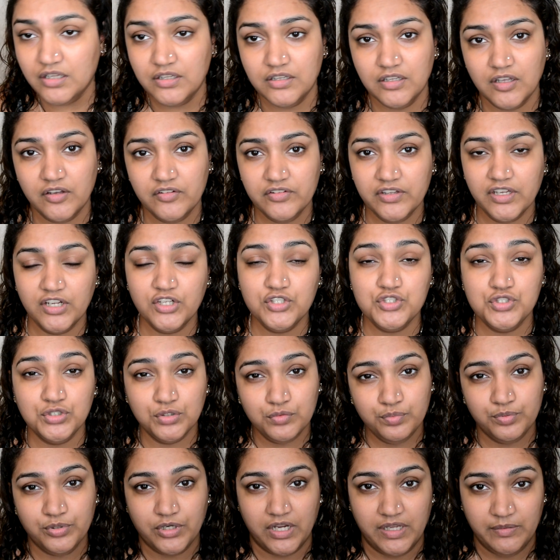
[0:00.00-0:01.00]
Now there are 2
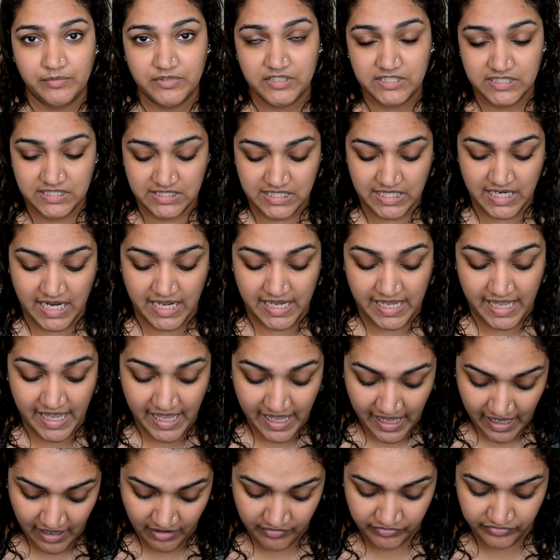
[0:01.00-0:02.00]
primers that I
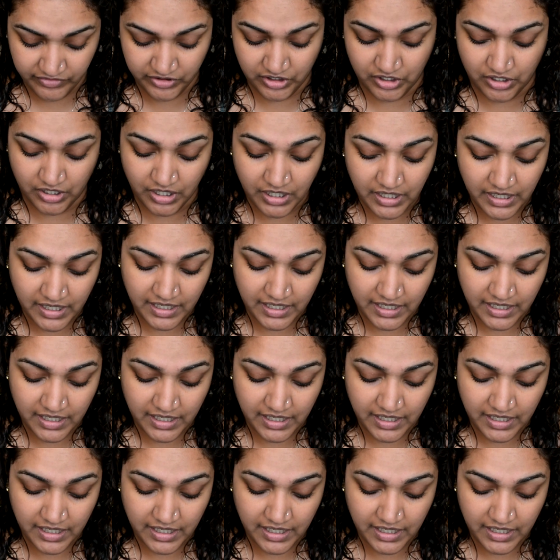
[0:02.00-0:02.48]
have here,